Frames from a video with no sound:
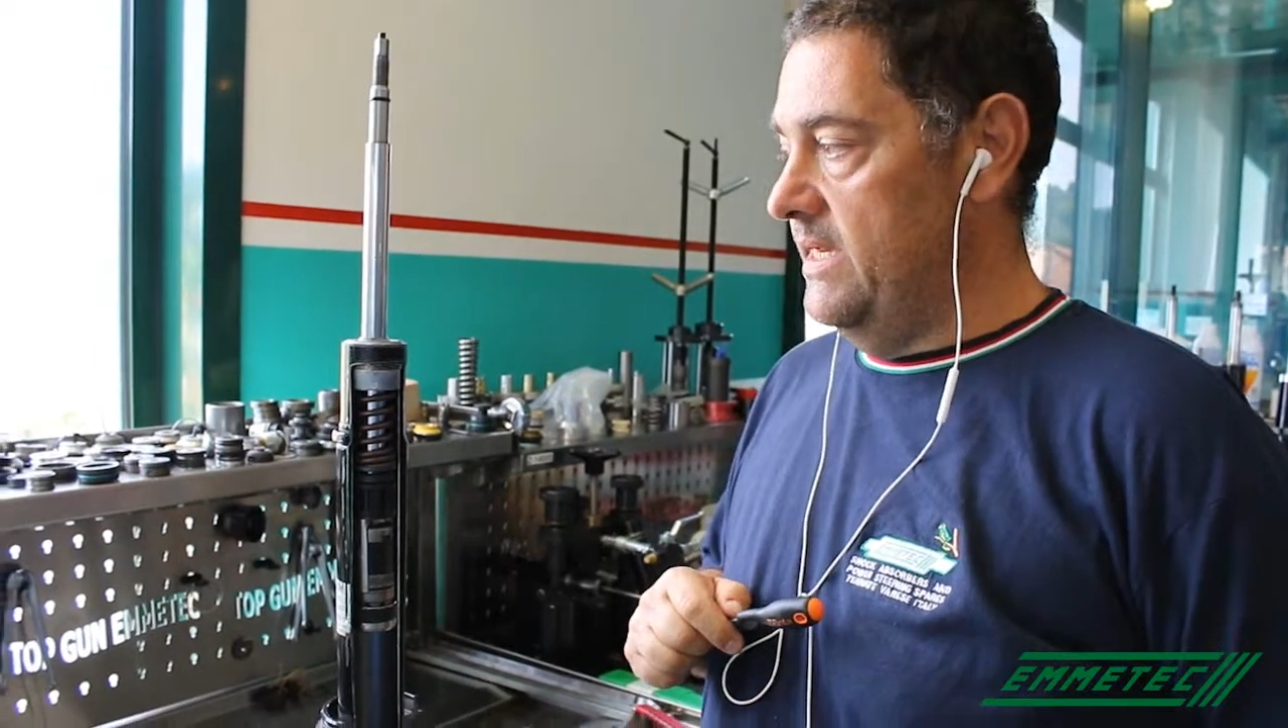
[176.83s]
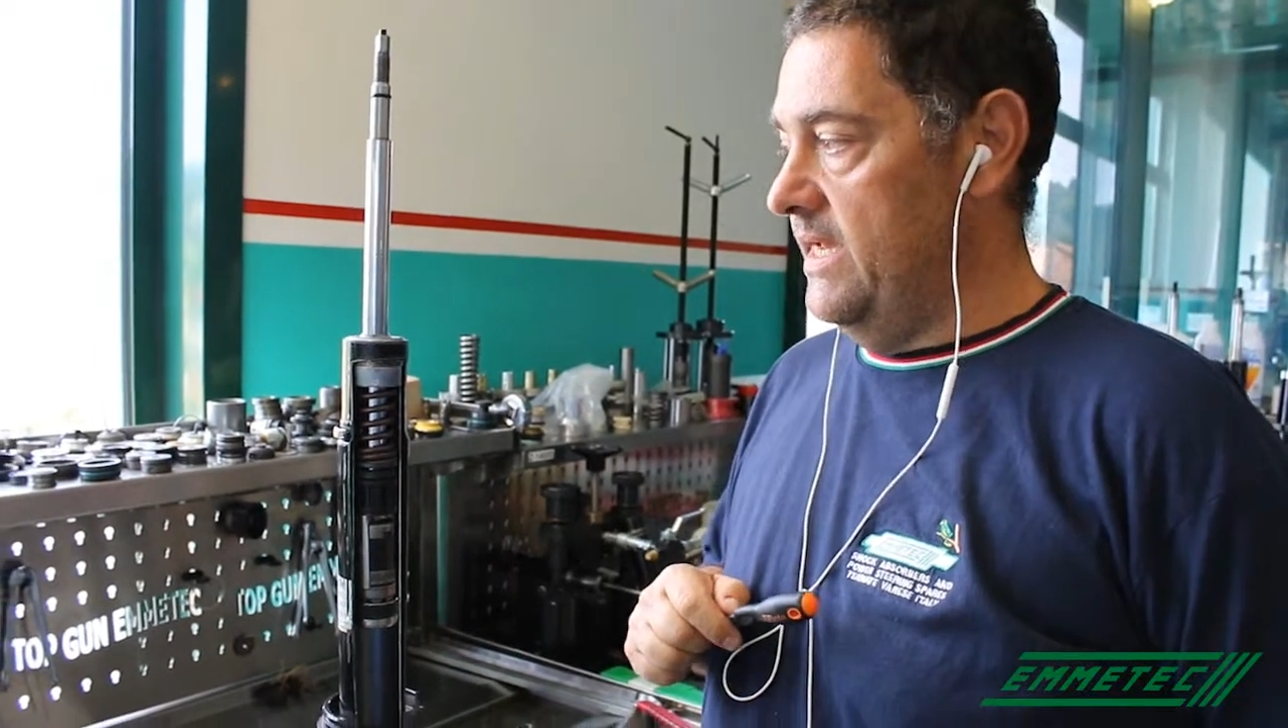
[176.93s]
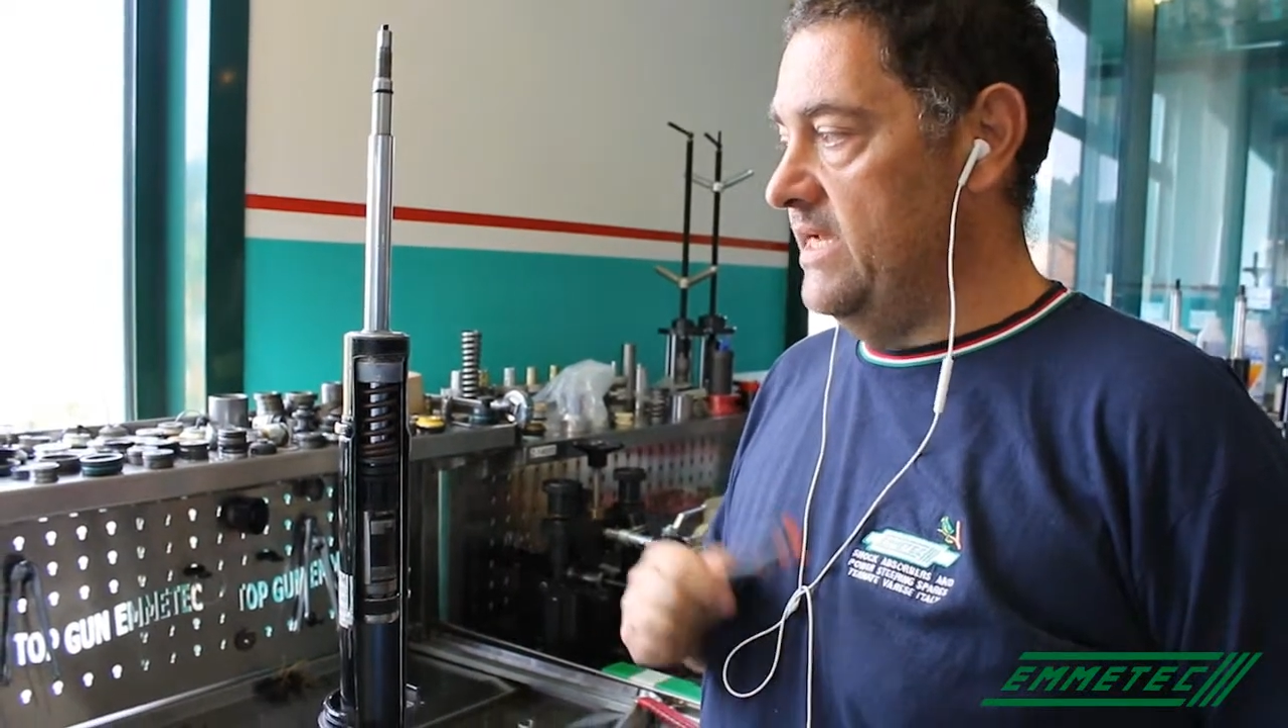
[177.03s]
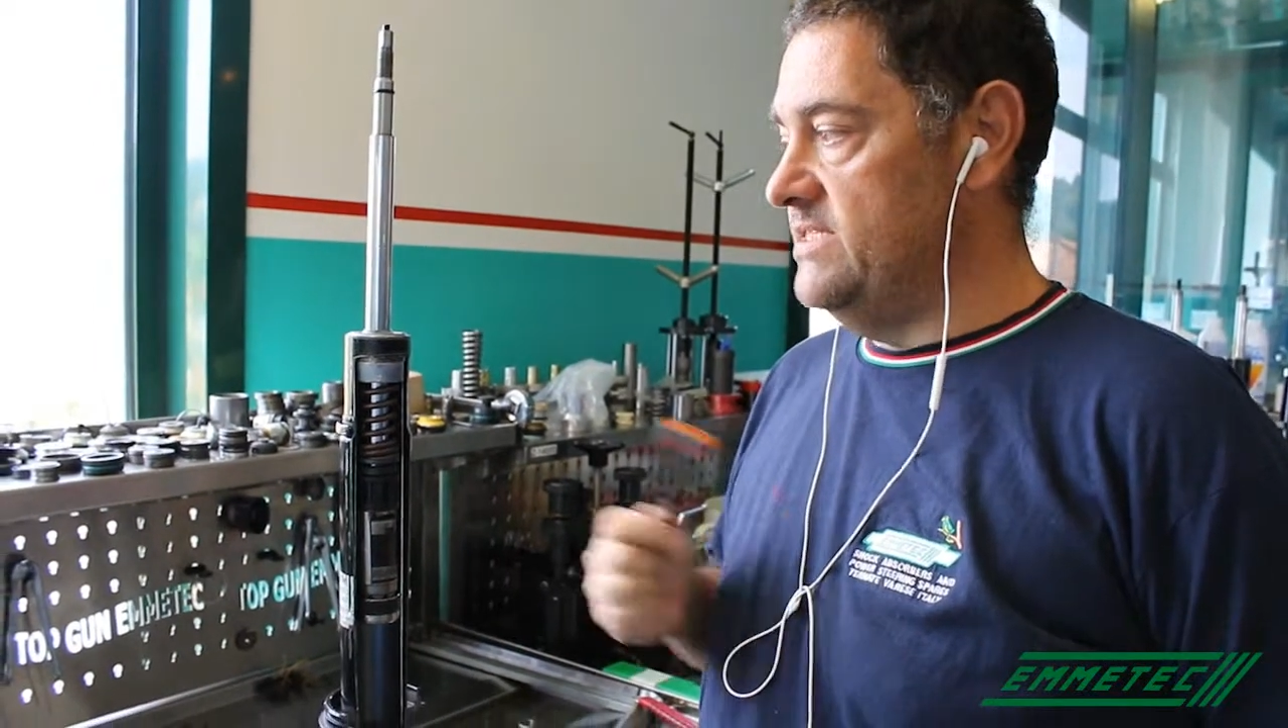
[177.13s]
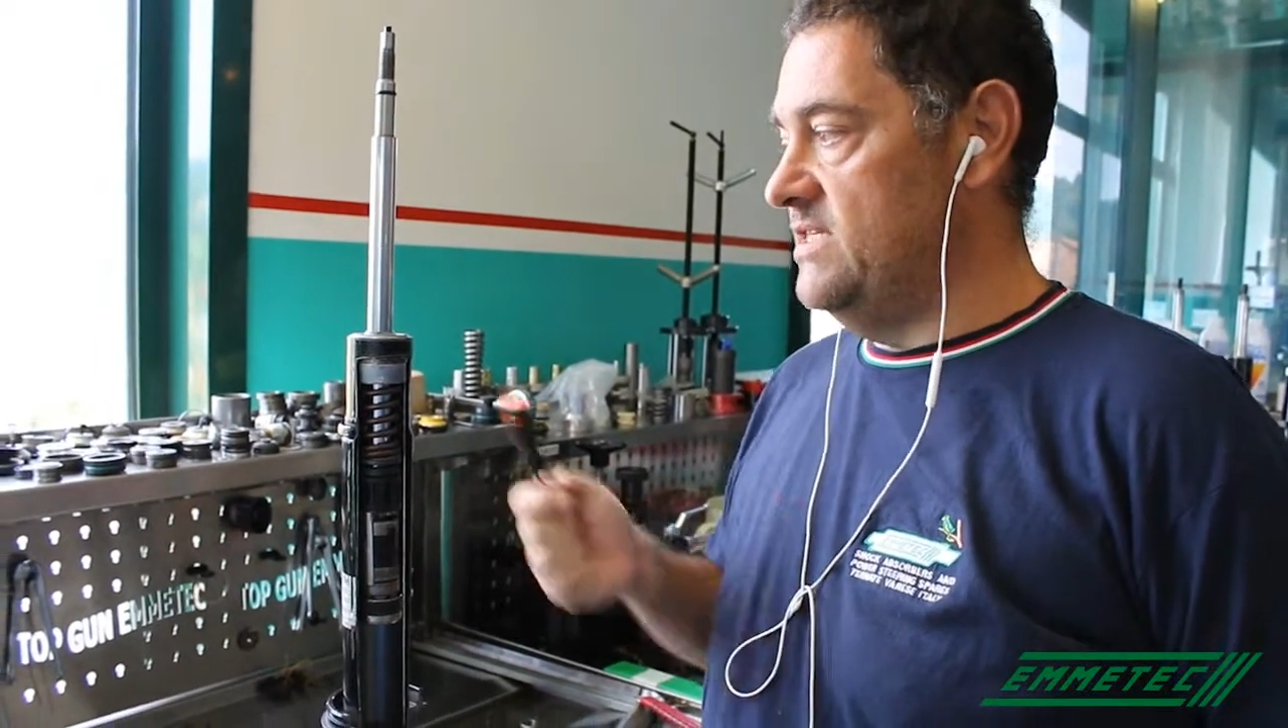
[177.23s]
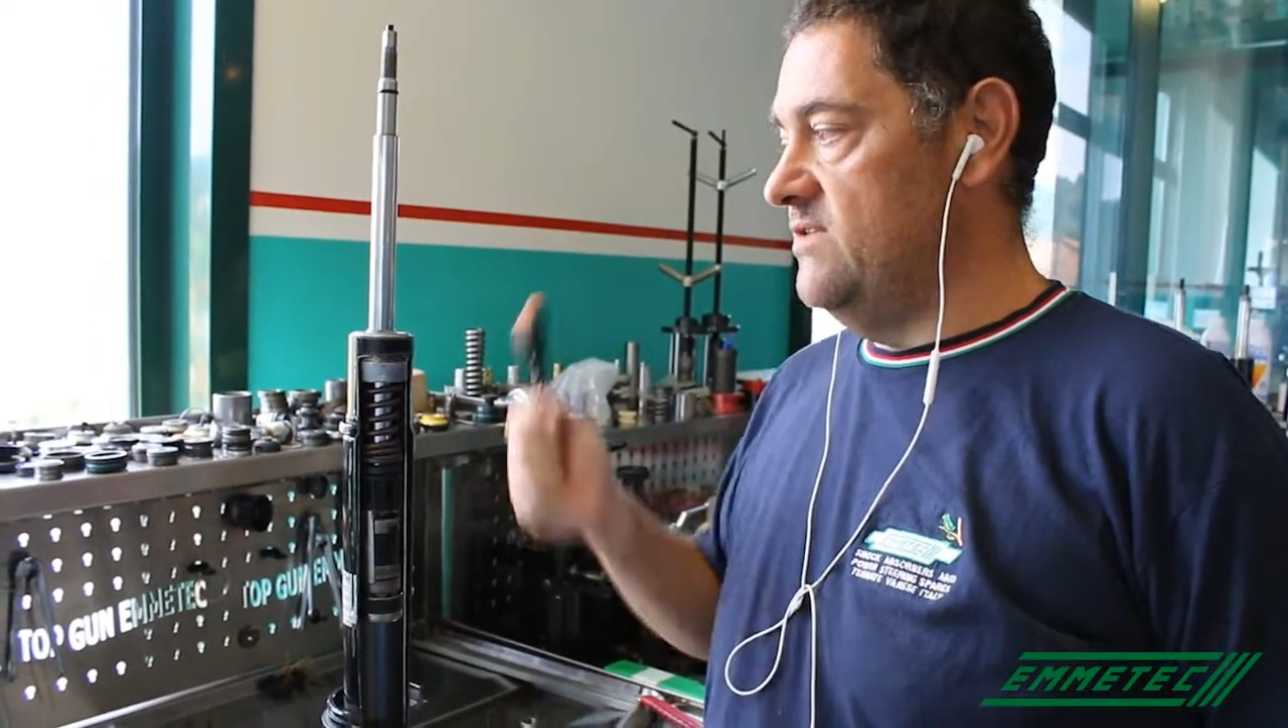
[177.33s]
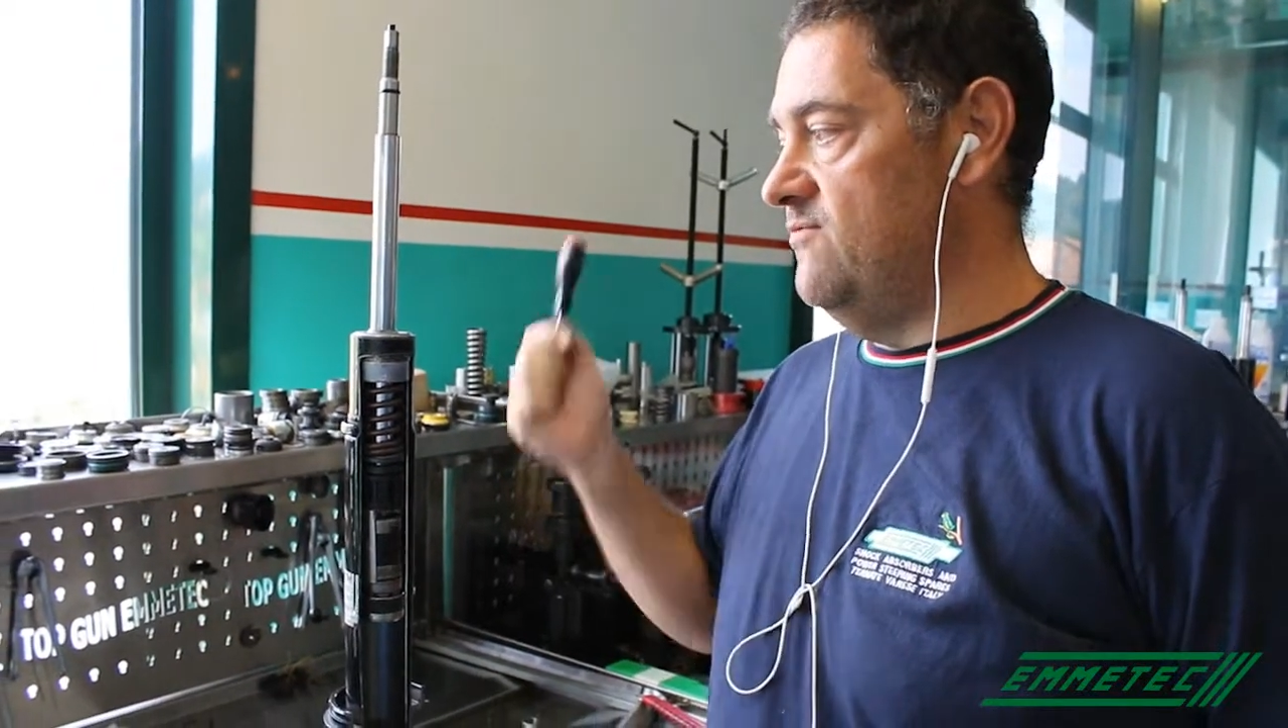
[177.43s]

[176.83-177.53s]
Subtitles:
as it